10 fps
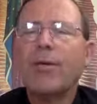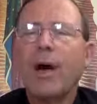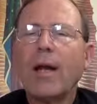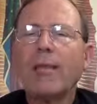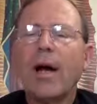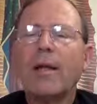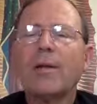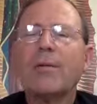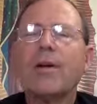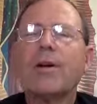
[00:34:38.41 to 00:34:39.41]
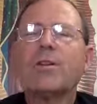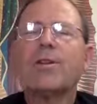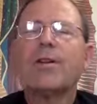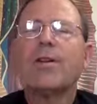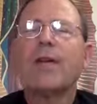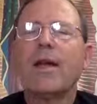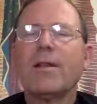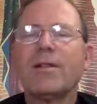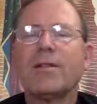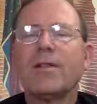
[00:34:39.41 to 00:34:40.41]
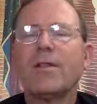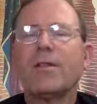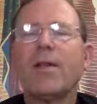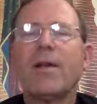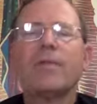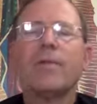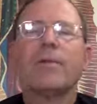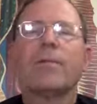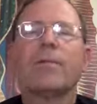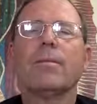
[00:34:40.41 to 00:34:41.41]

to Guatemala because of the tense situation.